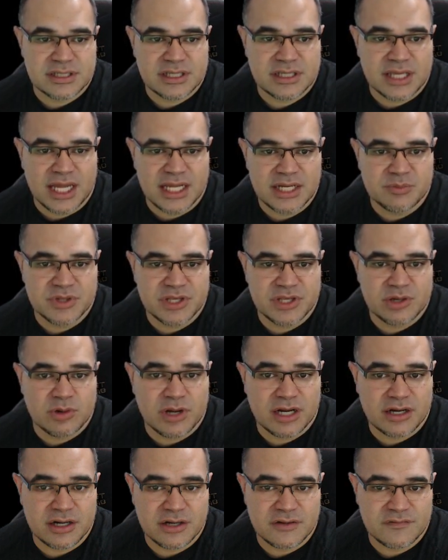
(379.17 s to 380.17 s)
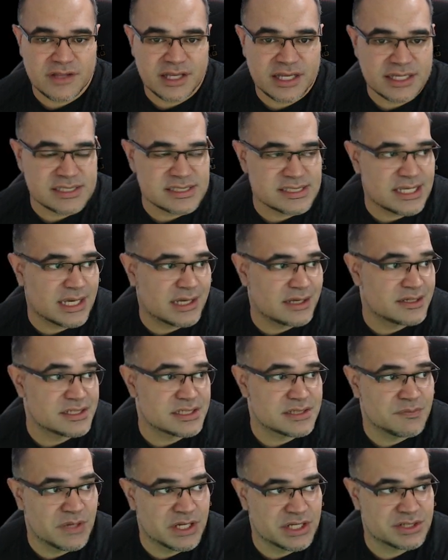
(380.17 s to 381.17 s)
kind of be aware of, like I said, is
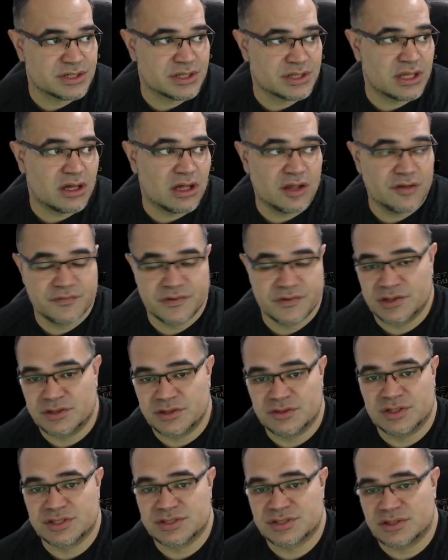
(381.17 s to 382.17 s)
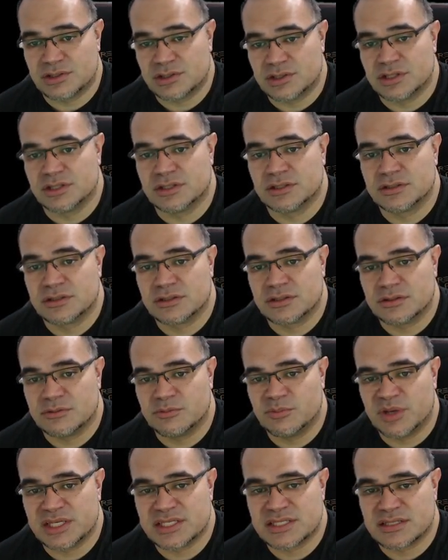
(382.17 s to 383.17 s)
to make sure that all of your units are
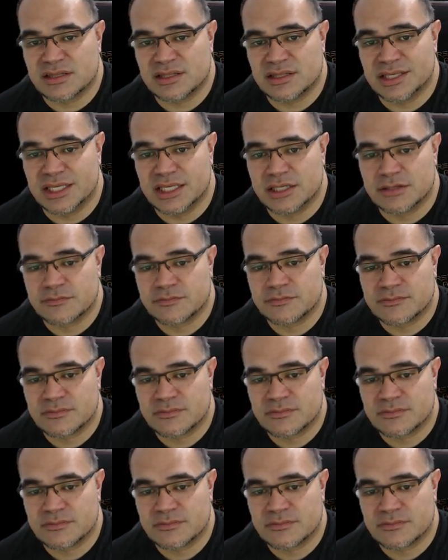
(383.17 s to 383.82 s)
basically